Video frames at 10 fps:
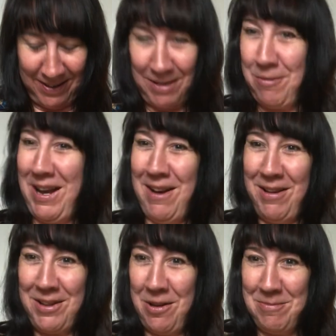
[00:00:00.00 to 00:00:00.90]
like, wow,
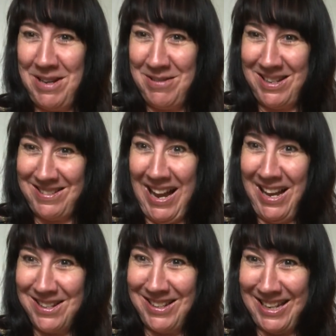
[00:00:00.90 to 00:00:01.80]
I can't believe that it's
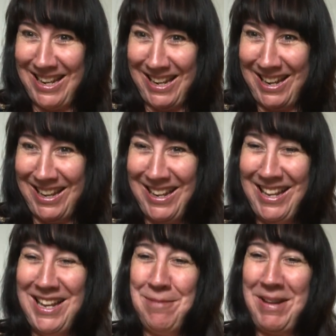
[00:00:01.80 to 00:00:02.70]
actually here.
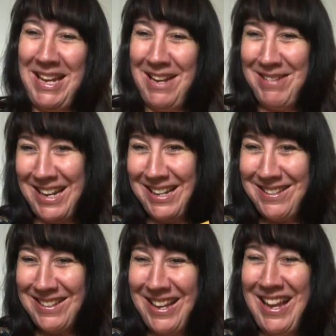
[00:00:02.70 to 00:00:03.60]
But here it is.